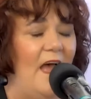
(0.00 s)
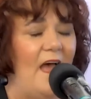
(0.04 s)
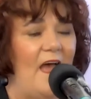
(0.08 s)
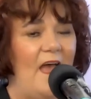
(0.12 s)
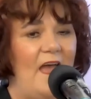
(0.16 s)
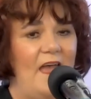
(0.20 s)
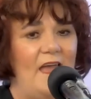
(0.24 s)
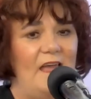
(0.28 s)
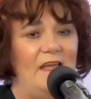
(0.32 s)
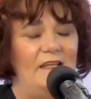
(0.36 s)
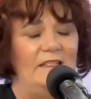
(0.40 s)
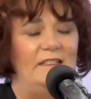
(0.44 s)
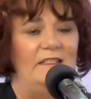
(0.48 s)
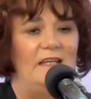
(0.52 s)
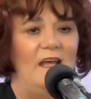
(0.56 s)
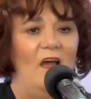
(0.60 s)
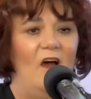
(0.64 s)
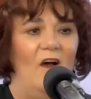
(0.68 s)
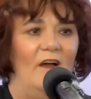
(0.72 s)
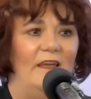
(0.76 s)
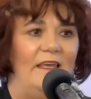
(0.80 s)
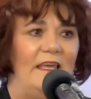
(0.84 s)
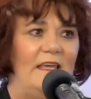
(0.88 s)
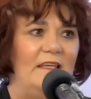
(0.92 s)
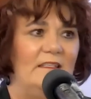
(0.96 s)
And
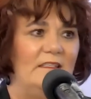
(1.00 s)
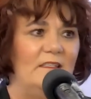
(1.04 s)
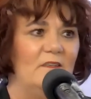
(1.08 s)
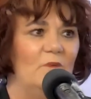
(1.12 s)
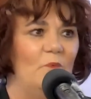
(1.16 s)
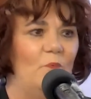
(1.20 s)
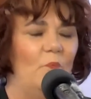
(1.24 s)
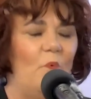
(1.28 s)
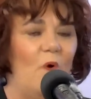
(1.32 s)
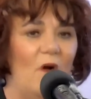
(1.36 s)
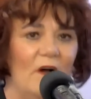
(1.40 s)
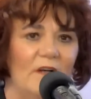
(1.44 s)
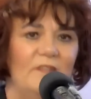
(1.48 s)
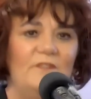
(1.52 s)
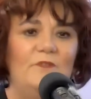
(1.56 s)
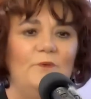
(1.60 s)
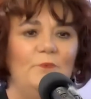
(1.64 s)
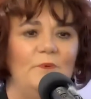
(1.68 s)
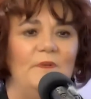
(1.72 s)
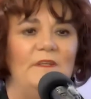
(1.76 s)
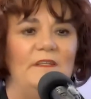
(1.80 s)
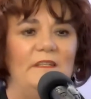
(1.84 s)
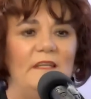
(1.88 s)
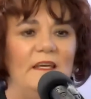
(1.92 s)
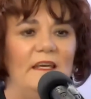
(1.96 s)
I guess, why do
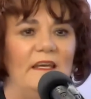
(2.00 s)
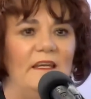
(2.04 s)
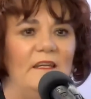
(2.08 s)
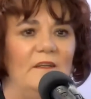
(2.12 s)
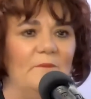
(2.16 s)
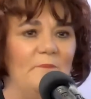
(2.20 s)
we need